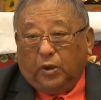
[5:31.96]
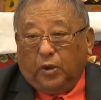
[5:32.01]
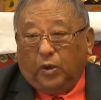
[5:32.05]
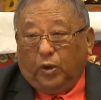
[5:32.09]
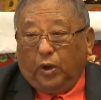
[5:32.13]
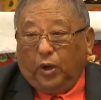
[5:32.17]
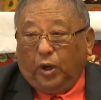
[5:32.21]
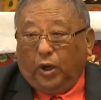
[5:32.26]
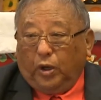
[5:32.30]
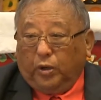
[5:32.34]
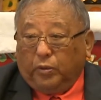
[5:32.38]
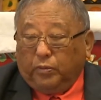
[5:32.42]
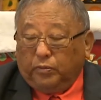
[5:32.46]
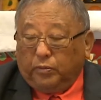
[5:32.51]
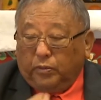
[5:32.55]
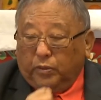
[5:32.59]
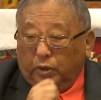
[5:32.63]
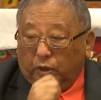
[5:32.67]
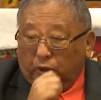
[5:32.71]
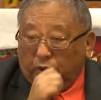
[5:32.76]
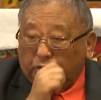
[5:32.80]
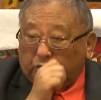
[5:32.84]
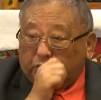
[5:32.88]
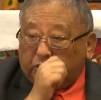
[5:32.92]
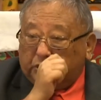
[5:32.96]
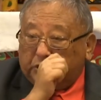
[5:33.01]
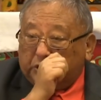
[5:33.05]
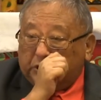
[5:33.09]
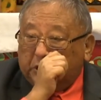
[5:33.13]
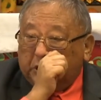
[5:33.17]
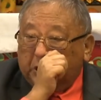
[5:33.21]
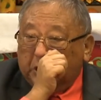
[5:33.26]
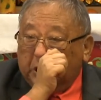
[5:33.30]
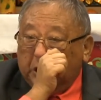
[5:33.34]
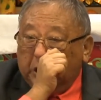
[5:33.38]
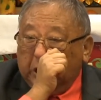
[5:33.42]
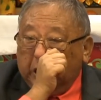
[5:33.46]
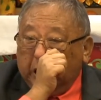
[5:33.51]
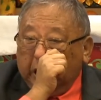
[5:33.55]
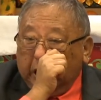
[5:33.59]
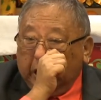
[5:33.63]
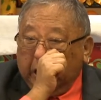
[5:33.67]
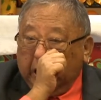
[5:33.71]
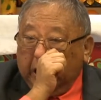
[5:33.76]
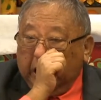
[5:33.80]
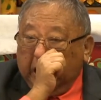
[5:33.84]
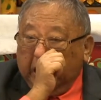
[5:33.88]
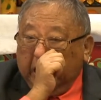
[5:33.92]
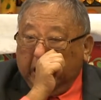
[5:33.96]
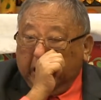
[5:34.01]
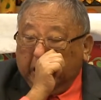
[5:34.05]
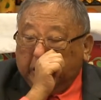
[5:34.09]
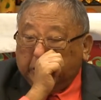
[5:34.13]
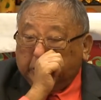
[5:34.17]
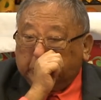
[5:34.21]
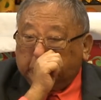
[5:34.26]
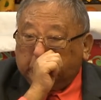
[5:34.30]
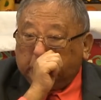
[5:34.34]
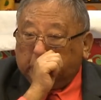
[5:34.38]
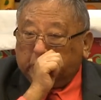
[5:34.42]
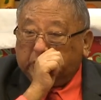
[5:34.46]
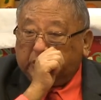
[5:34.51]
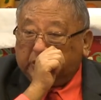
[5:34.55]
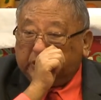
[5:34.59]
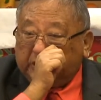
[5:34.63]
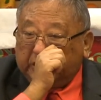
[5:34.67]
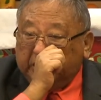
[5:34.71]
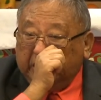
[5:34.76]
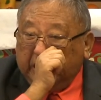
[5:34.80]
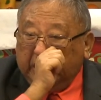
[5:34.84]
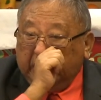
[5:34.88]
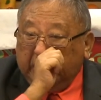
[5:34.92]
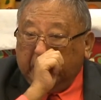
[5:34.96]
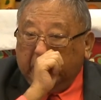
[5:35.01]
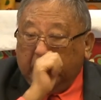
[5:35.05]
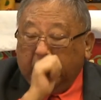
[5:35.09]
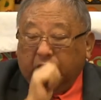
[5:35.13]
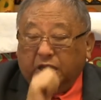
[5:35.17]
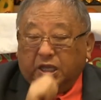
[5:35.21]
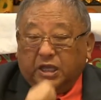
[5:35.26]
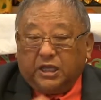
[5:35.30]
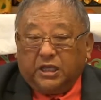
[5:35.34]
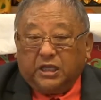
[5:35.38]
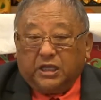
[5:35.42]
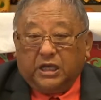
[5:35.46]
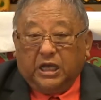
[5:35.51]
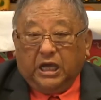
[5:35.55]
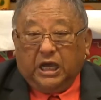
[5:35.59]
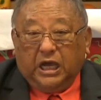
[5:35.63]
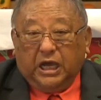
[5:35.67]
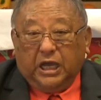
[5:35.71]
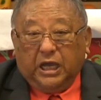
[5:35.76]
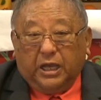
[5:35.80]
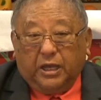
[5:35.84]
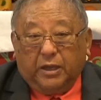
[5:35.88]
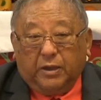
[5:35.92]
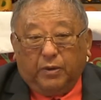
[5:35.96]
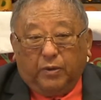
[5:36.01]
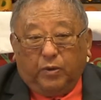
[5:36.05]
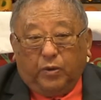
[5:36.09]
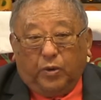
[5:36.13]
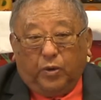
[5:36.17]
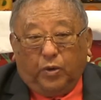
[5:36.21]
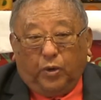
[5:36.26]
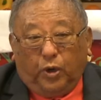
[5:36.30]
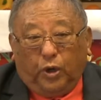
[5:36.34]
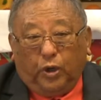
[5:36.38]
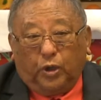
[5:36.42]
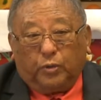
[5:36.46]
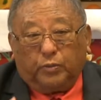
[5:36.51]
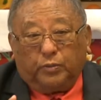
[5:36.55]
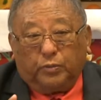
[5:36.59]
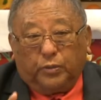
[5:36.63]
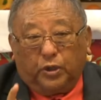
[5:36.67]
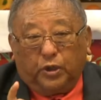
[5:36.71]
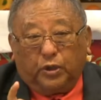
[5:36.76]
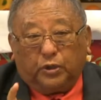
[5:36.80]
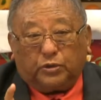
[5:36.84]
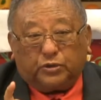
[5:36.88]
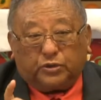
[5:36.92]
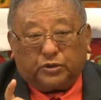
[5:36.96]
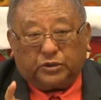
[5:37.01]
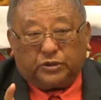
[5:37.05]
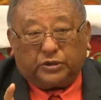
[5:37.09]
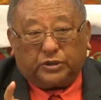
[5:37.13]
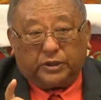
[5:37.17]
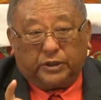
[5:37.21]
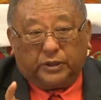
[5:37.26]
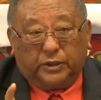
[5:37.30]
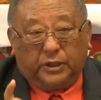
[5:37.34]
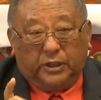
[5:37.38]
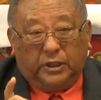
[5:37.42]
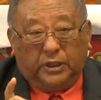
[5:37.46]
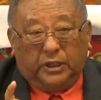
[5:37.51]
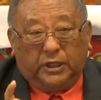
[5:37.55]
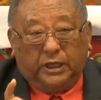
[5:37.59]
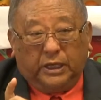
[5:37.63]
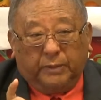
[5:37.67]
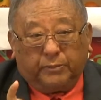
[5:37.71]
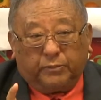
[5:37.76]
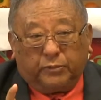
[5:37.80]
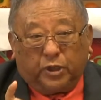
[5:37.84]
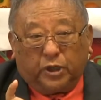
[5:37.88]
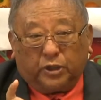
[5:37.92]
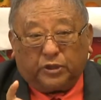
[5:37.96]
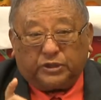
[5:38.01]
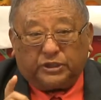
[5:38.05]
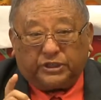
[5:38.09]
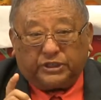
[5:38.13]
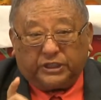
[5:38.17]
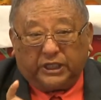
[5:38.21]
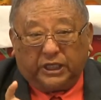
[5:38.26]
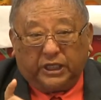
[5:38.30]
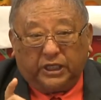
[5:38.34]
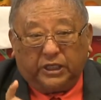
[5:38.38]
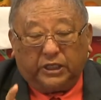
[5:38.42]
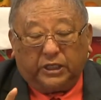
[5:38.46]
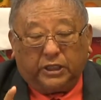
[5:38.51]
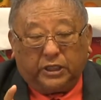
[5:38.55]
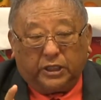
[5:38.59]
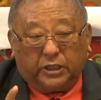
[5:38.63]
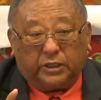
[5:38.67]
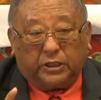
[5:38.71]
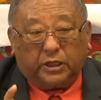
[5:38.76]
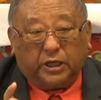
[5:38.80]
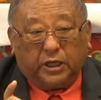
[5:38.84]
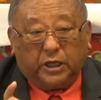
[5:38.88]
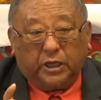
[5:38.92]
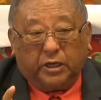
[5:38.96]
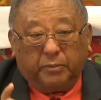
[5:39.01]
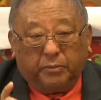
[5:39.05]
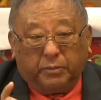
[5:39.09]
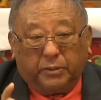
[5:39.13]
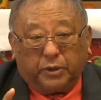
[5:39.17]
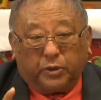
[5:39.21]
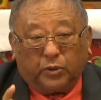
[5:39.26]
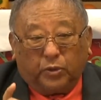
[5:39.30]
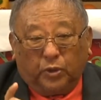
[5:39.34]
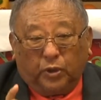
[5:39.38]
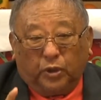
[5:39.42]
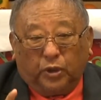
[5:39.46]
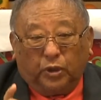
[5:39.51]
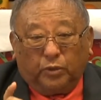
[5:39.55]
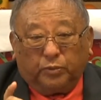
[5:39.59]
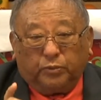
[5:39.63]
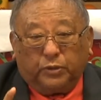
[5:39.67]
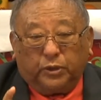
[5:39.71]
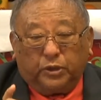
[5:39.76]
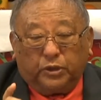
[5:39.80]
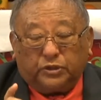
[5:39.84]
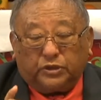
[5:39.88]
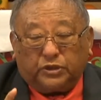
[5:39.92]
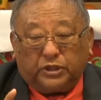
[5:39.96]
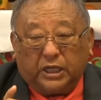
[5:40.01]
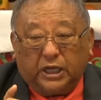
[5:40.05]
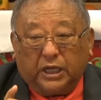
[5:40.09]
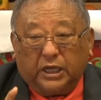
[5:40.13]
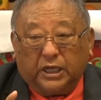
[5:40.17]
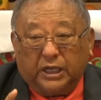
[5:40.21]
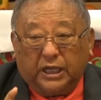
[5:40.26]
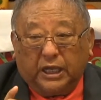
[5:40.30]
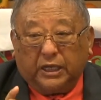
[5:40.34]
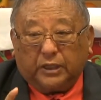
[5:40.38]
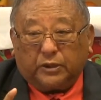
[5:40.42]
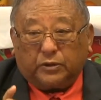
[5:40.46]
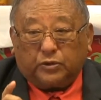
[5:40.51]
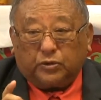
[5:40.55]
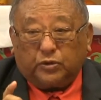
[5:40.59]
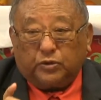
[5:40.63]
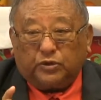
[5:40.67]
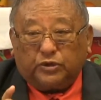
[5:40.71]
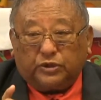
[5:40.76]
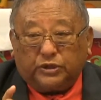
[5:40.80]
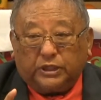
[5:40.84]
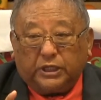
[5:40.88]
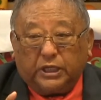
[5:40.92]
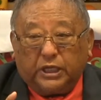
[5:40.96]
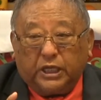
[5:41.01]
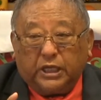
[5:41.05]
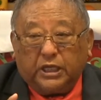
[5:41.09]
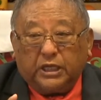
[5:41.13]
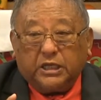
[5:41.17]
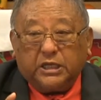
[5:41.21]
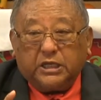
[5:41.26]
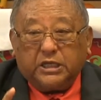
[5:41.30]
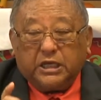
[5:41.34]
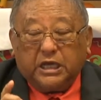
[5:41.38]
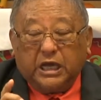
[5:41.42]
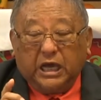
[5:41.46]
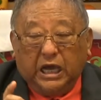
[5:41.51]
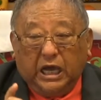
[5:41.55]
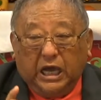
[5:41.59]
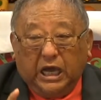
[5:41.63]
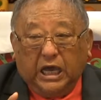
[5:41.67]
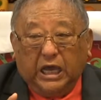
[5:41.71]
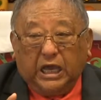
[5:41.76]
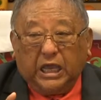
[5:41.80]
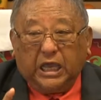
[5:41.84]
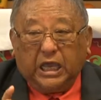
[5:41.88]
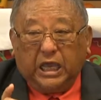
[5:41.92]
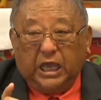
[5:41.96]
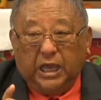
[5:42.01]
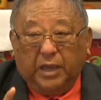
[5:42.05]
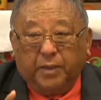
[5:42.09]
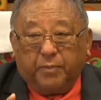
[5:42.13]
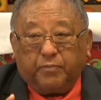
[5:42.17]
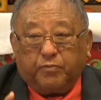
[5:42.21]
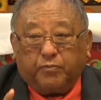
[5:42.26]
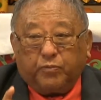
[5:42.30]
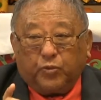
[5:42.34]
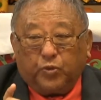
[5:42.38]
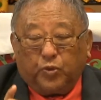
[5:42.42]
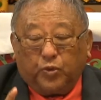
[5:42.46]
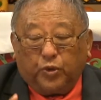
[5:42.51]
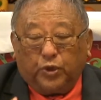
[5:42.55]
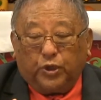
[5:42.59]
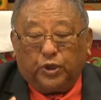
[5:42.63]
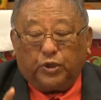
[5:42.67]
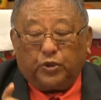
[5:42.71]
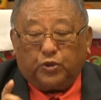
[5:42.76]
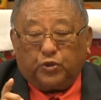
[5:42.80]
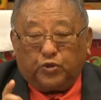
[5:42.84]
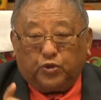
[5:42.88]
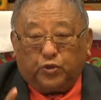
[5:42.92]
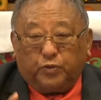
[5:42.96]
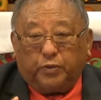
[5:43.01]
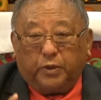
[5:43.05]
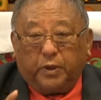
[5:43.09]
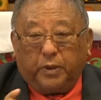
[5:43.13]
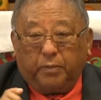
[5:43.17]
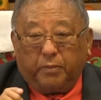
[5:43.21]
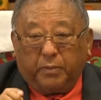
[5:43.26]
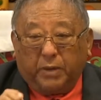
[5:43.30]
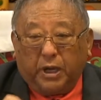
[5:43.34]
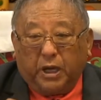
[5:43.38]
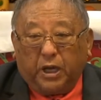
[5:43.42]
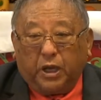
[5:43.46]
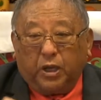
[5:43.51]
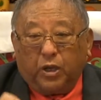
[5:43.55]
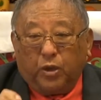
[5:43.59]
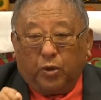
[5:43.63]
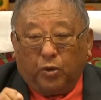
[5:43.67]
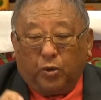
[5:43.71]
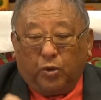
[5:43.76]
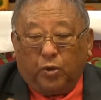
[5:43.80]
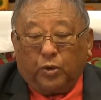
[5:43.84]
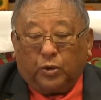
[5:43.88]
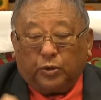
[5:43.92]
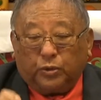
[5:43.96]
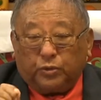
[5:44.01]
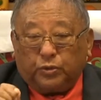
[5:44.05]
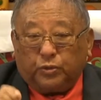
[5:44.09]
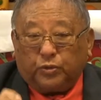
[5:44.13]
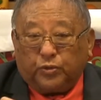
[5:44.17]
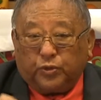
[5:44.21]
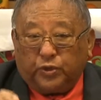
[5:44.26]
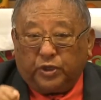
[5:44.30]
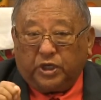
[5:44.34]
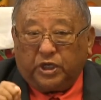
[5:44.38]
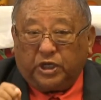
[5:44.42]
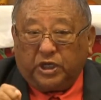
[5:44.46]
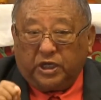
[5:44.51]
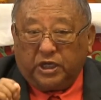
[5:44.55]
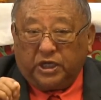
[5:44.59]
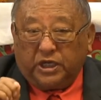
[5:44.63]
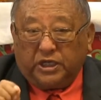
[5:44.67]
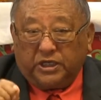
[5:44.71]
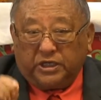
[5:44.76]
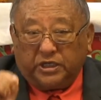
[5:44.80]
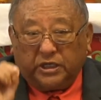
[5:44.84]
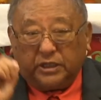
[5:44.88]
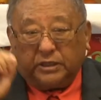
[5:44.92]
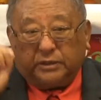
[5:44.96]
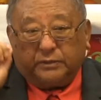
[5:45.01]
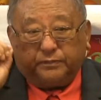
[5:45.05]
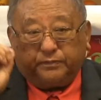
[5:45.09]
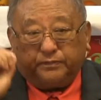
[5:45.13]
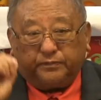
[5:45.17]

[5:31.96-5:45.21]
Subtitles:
Almost, I like to say, I'm not saying it, but almost I like to say, I am going to be my own creator.